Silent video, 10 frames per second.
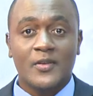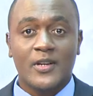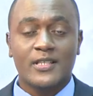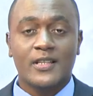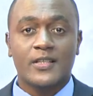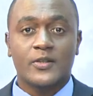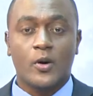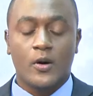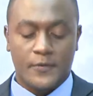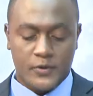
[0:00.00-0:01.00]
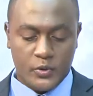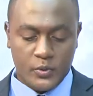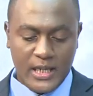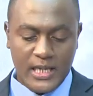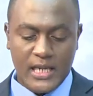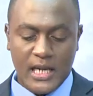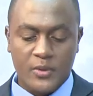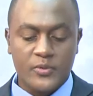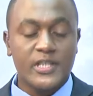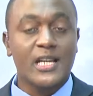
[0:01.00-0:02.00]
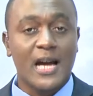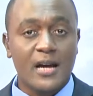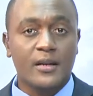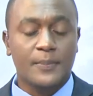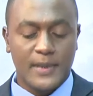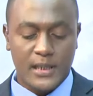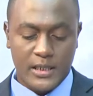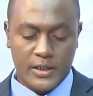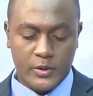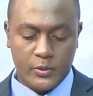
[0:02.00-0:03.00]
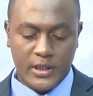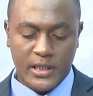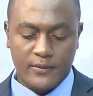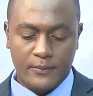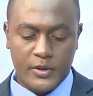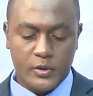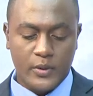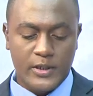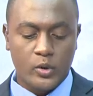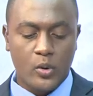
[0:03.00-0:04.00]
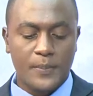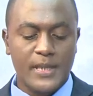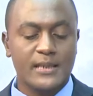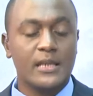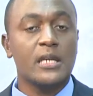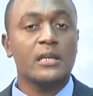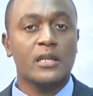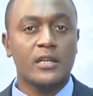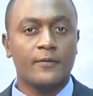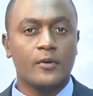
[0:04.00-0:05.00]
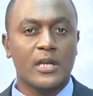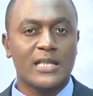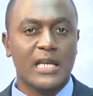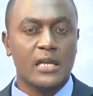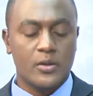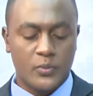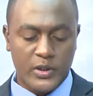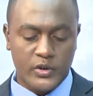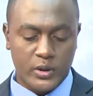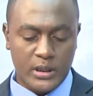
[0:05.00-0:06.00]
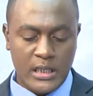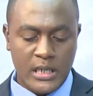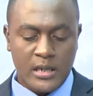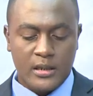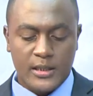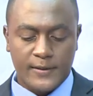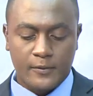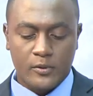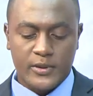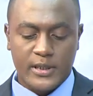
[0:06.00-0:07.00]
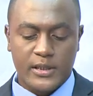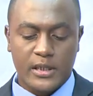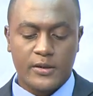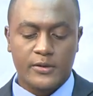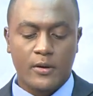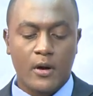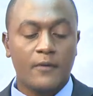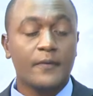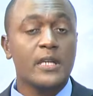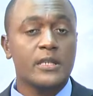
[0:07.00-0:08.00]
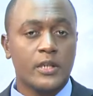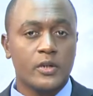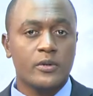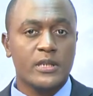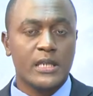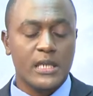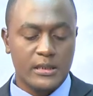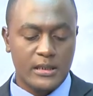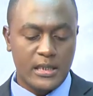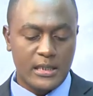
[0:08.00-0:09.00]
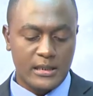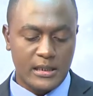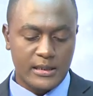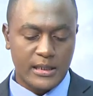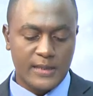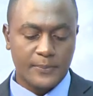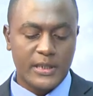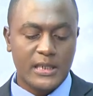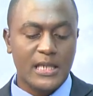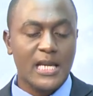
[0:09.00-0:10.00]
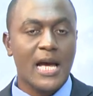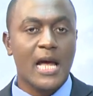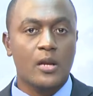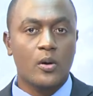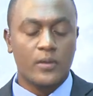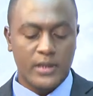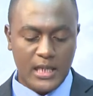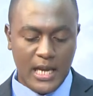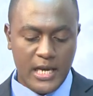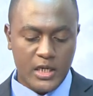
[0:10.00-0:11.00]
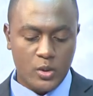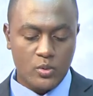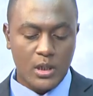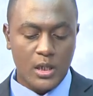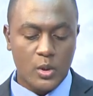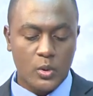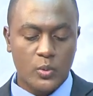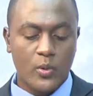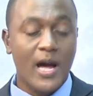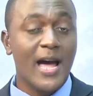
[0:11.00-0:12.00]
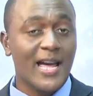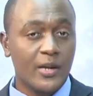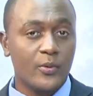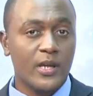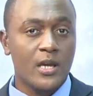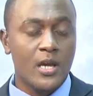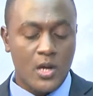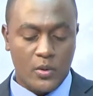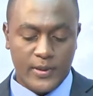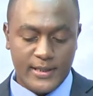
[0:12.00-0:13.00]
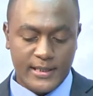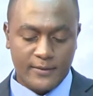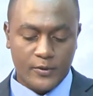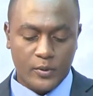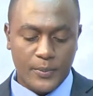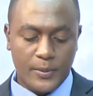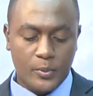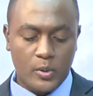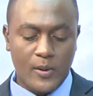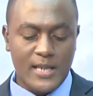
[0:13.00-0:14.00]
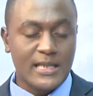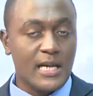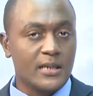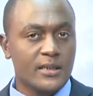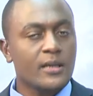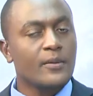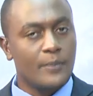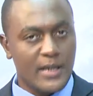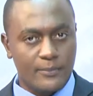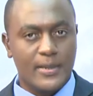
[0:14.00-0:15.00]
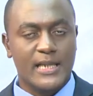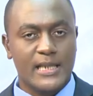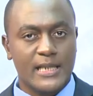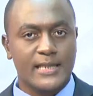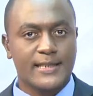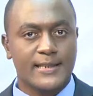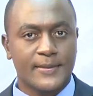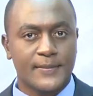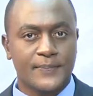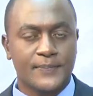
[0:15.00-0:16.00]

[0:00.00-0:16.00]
Residents of Turkana County are appealing to the government to restore peace in the volatile region. This follows a series of insecurity incidences, especially along the Kainuk-Lodwar Highway, where several people were attacked by bandits.